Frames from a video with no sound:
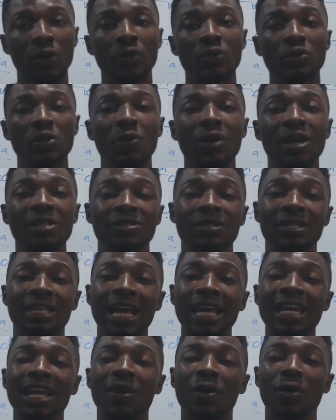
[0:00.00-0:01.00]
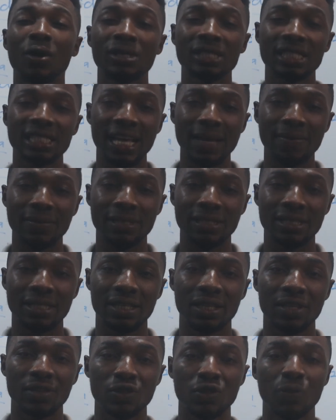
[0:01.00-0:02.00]
so as to get the concepts
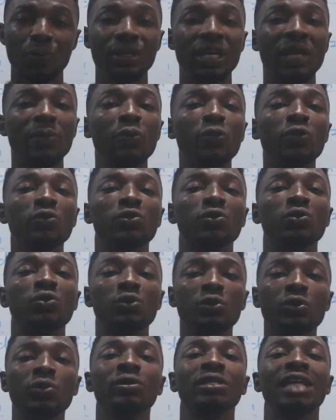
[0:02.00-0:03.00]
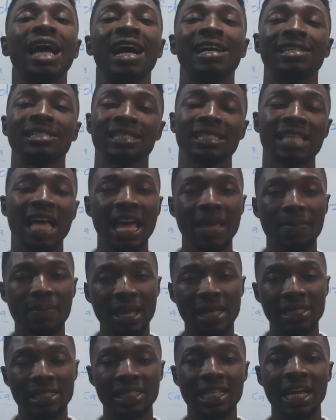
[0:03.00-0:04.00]
to be able to do the
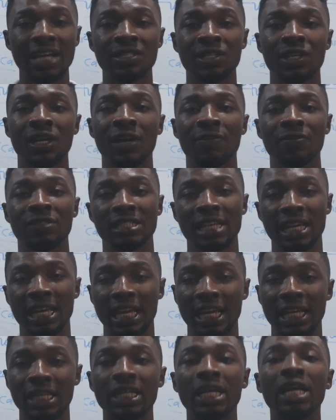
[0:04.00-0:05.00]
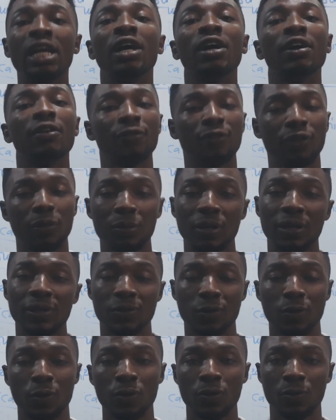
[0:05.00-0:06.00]
assignments that you have taken from the
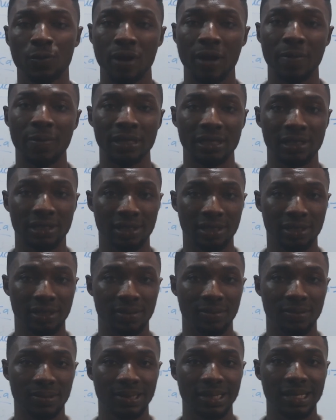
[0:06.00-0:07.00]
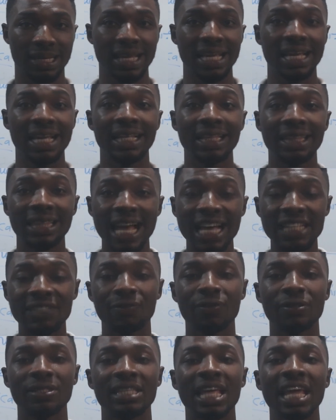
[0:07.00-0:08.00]
school's premises. Thanks
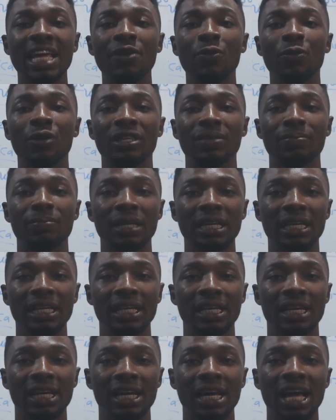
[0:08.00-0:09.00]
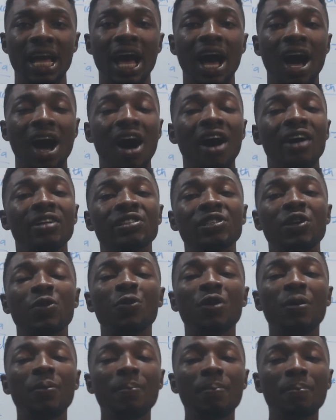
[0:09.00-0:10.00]
for staying with me. Until
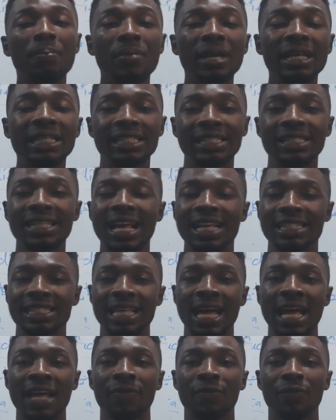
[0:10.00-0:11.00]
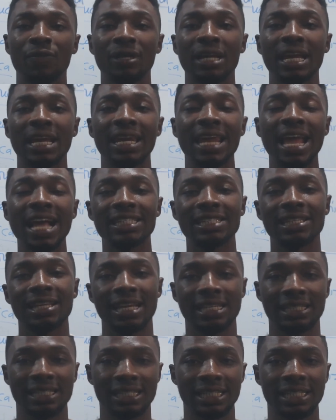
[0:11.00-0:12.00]
we meet next time for the next
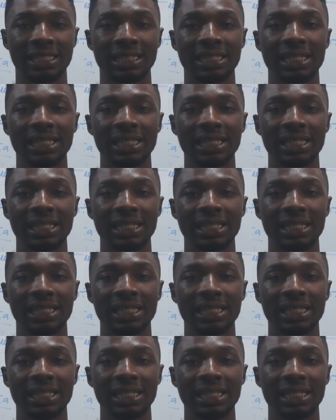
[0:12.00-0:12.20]
lesson,